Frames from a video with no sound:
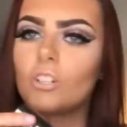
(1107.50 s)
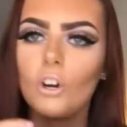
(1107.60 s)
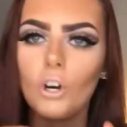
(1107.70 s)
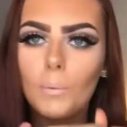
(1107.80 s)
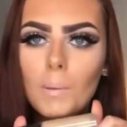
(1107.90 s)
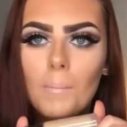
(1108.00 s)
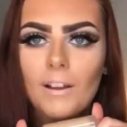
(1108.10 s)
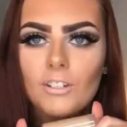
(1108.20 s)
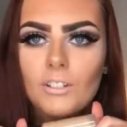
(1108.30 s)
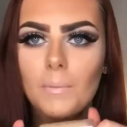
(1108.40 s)
I hope it
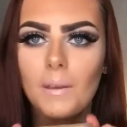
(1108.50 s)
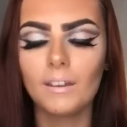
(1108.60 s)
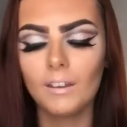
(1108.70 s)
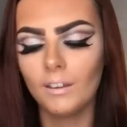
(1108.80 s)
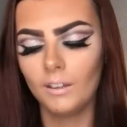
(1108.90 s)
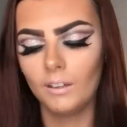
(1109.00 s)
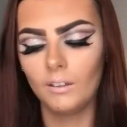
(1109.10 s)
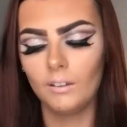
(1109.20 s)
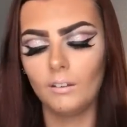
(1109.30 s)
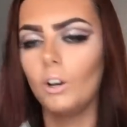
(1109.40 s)
matches me.
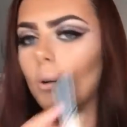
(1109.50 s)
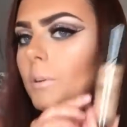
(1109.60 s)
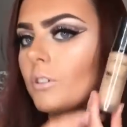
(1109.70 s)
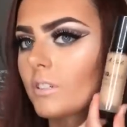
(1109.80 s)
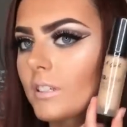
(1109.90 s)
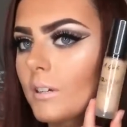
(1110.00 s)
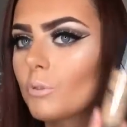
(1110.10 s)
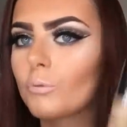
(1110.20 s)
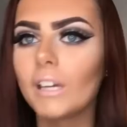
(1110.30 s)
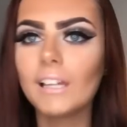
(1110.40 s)
I hope it does, because it
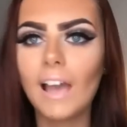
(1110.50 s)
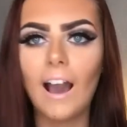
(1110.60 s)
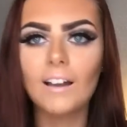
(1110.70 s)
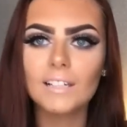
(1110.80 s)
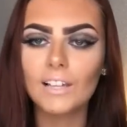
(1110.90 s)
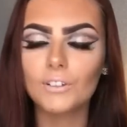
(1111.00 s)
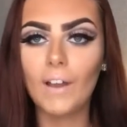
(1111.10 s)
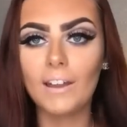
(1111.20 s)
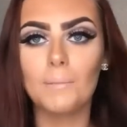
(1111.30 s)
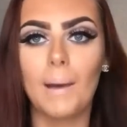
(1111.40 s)
was really hard to like
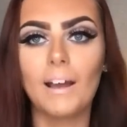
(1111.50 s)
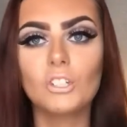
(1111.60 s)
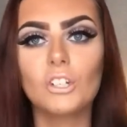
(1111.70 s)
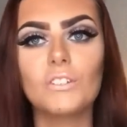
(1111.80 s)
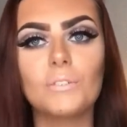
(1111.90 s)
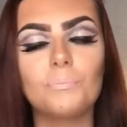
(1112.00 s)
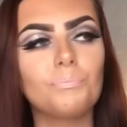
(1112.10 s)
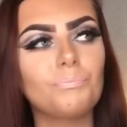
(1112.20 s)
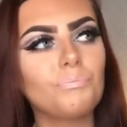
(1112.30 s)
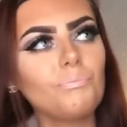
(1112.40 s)
find a match, because
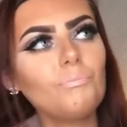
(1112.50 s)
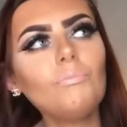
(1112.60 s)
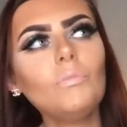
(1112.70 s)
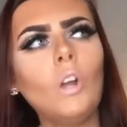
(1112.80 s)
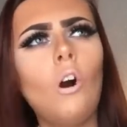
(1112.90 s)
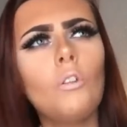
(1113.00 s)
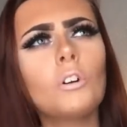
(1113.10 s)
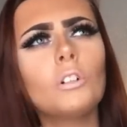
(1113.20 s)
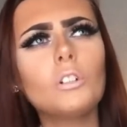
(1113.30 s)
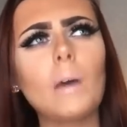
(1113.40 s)
all
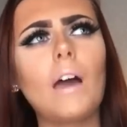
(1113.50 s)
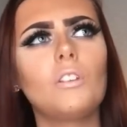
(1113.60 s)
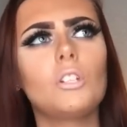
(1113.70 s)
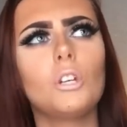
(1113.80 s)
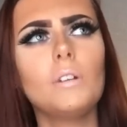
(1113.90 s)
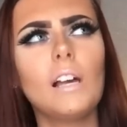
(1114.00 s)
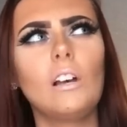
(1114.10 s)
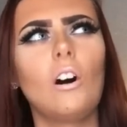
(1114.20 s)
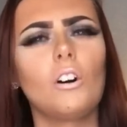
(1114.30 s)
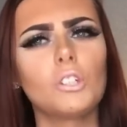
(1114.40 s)
the colours were either too
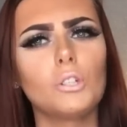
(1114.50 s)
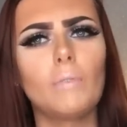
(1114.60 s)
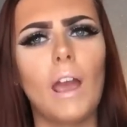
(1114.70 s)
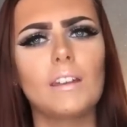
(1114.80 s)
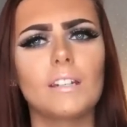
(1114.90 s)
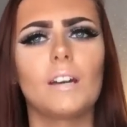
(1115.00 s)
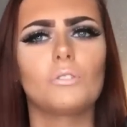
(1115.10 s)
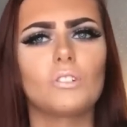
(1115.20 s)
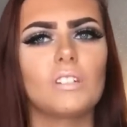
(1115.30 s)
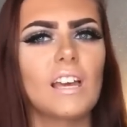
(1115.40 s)
yellow or too red, and I
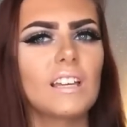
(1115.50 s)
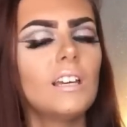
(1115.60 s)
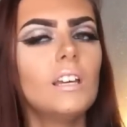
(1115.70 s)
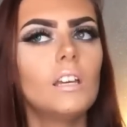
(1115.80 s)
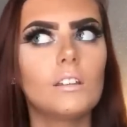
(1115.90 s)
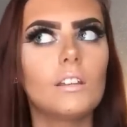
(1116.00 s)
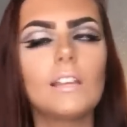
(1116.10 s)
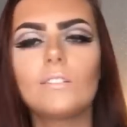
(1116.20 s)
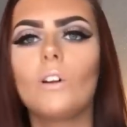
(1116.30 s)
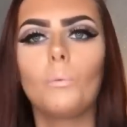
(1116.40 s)
was just like,
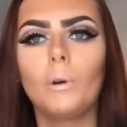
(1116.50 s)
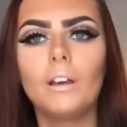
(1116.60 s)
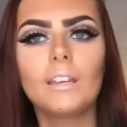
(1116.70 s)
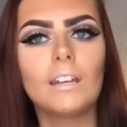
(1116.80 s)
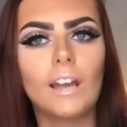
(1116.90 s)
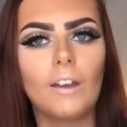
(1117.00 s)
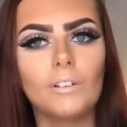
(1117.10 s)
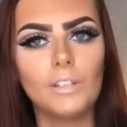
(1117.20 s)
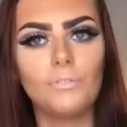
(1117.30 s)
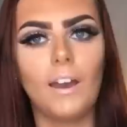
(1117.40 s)
it's not working. I can't
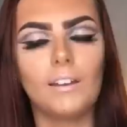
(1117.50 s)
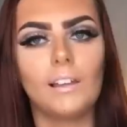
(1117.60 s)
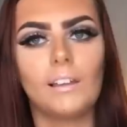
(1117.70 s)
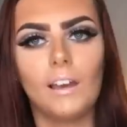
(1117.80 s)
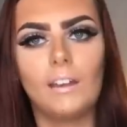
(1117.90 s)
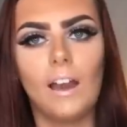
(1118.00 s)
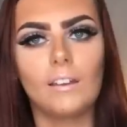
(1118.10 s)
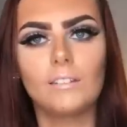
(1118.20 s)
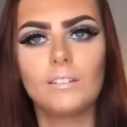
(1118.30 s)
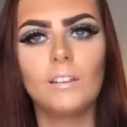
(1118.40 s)
really find like a
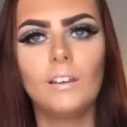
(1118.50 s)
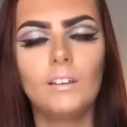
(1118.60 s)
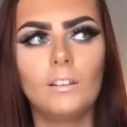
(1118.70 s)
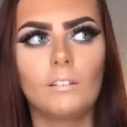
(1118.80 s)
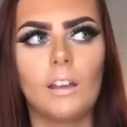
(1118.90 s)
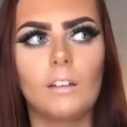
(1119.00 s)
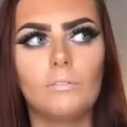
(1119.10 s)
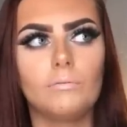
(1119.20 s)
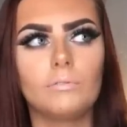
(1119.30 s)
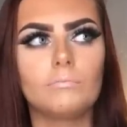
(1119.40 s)
nice kind
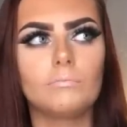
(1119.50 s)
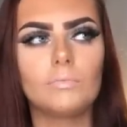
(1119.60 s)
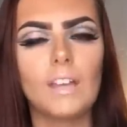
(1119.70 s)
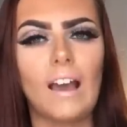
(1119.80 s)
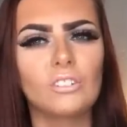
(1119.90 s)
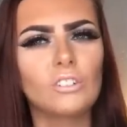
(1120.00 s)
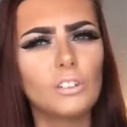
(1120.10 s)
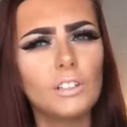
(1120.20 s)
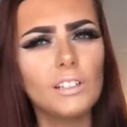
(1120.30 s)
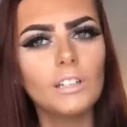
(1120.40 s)
of tan
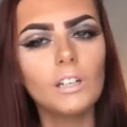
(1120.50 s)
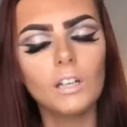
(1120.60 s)
colour.